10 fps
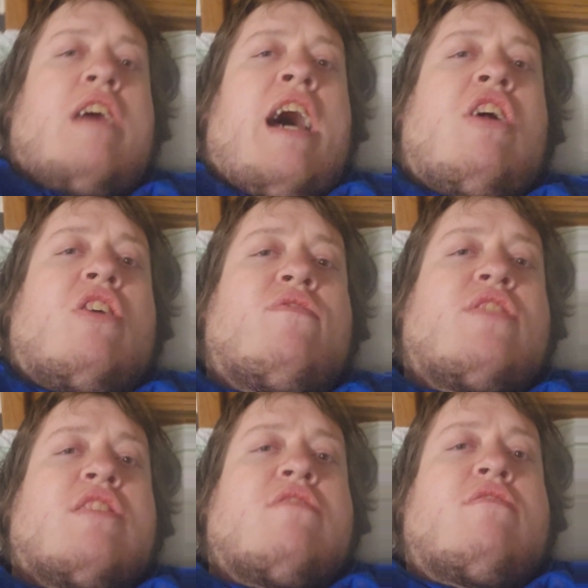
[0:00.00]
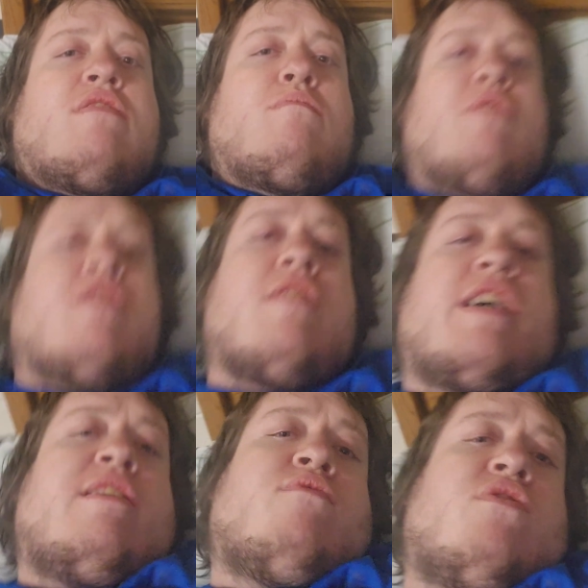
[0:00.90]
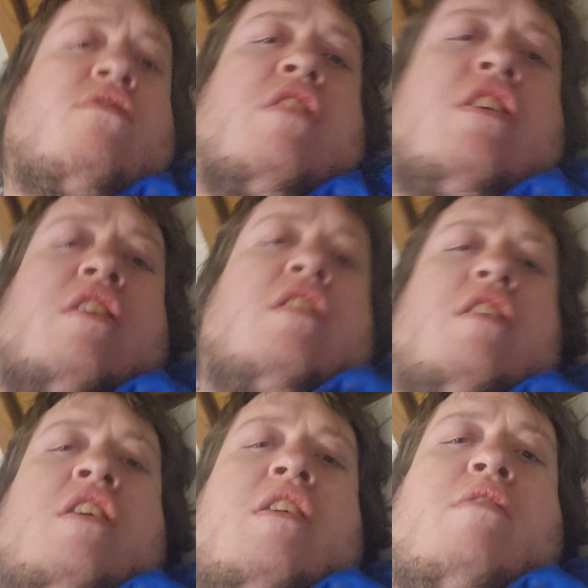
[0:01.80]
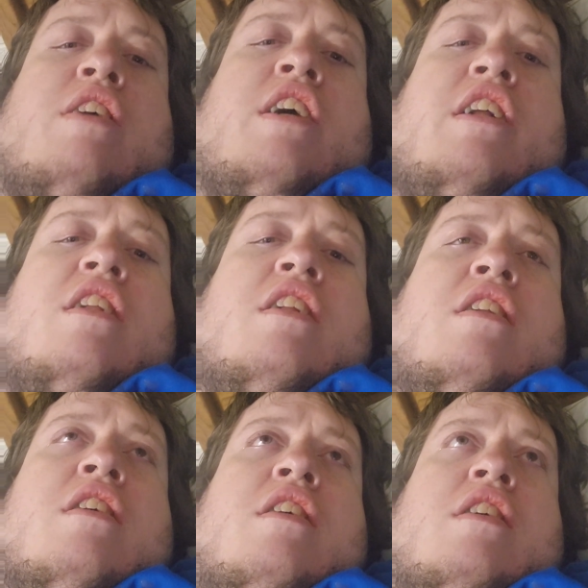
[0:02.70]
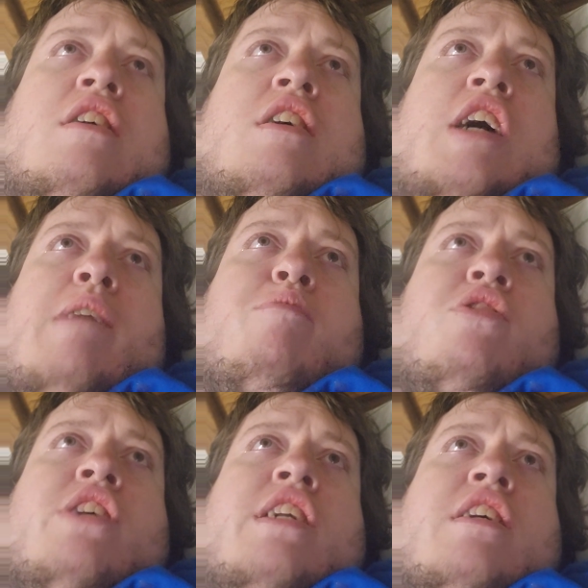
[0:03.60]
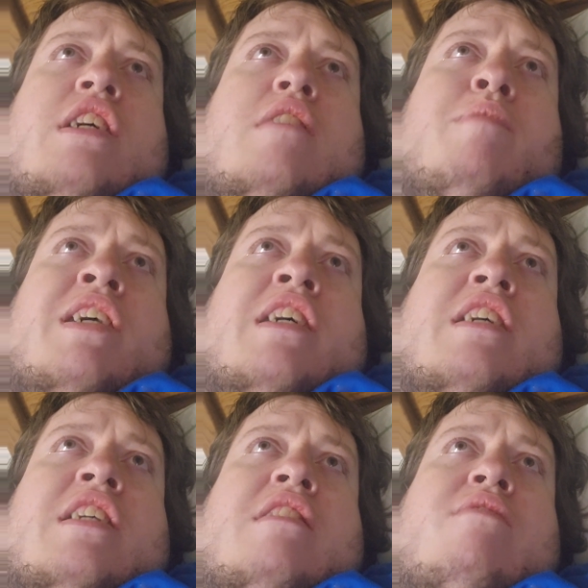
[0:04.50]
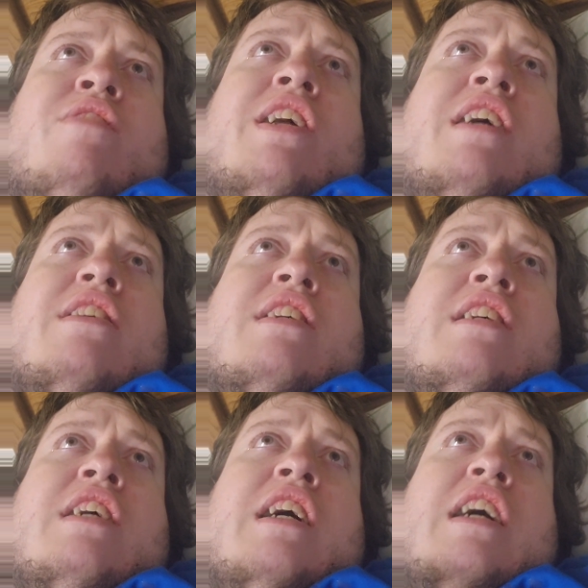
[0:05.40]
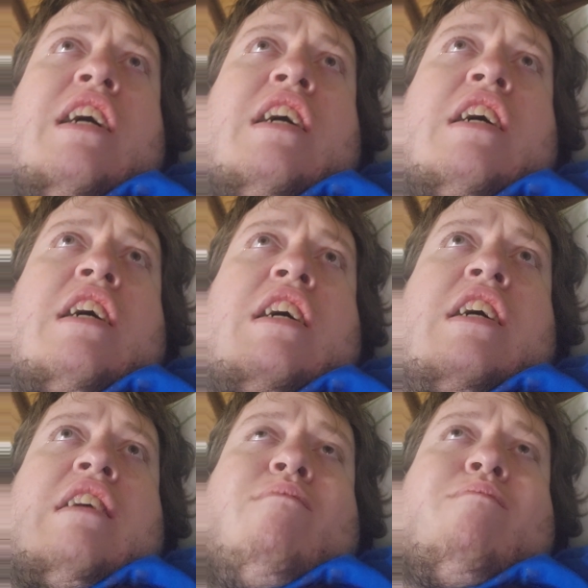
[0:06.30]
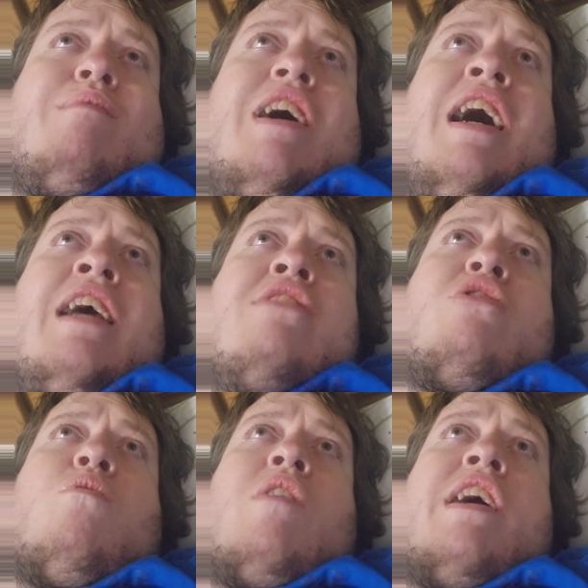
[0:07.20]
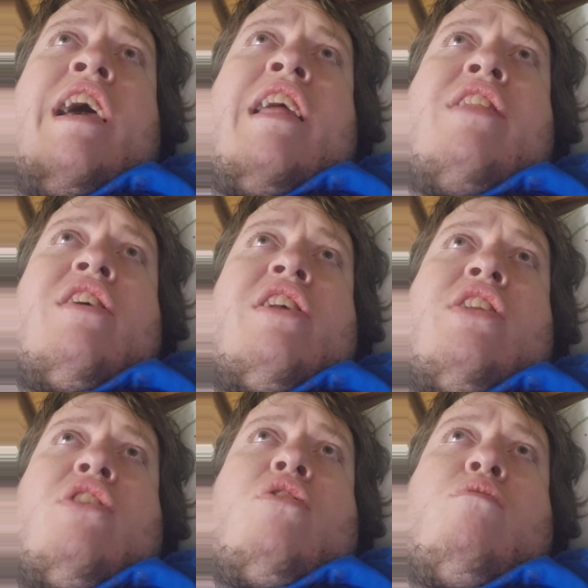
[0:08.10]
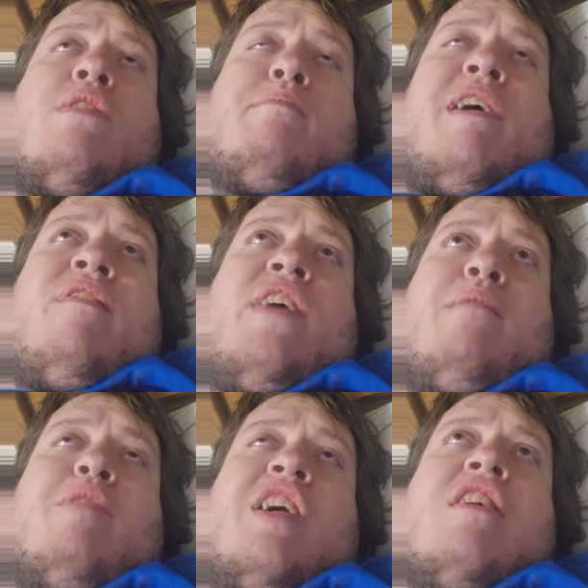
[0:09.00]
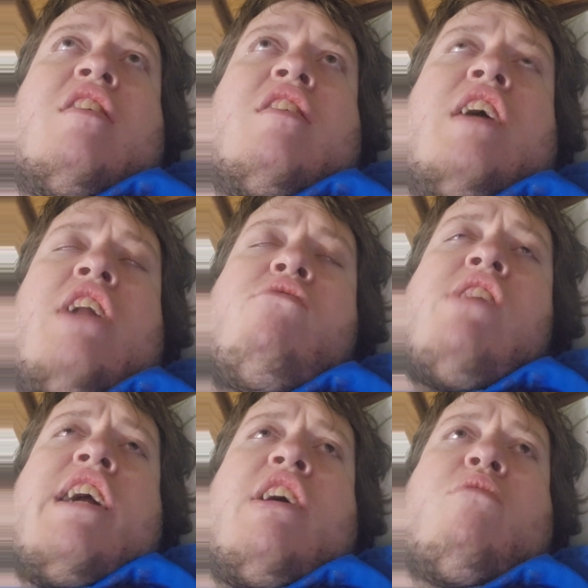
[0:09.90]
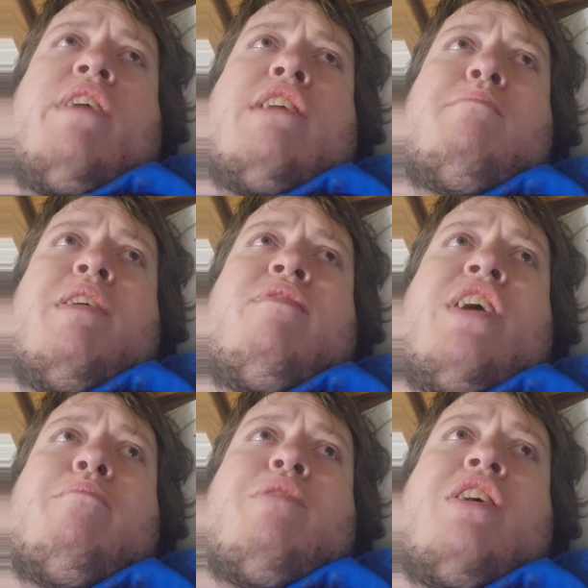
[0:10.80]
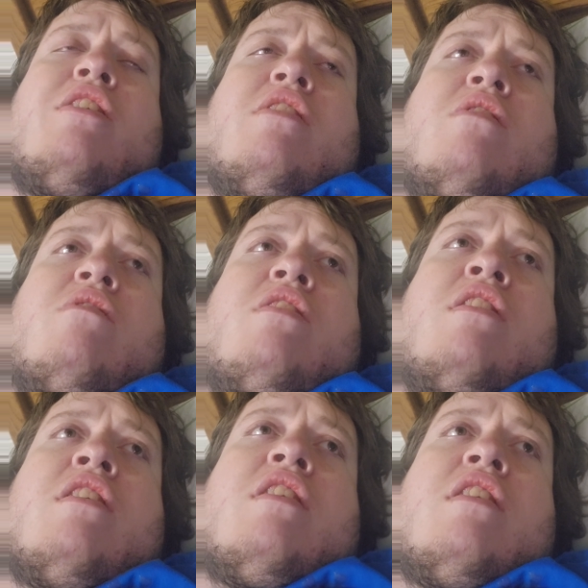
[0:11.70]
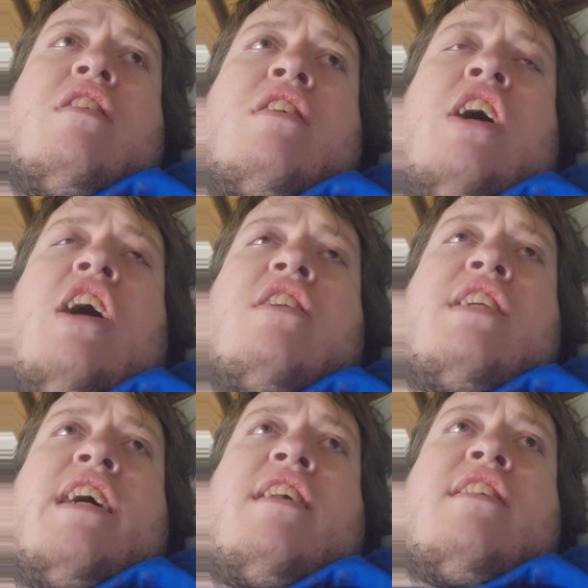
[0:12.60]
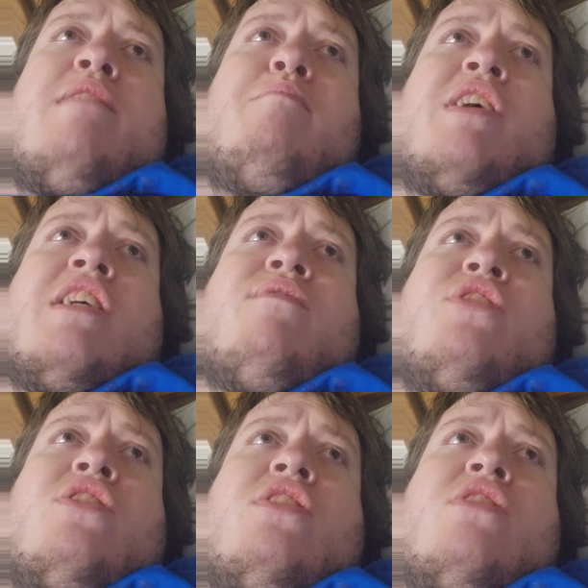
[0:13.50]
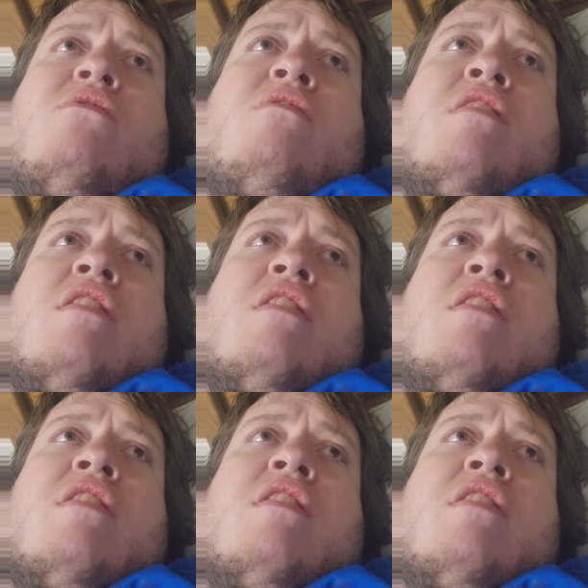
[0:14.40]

I don't know if those will ever uh, get uploaded because quite honestly, I don't want anything to do with my family. I do not harass my family or contact them because if you do,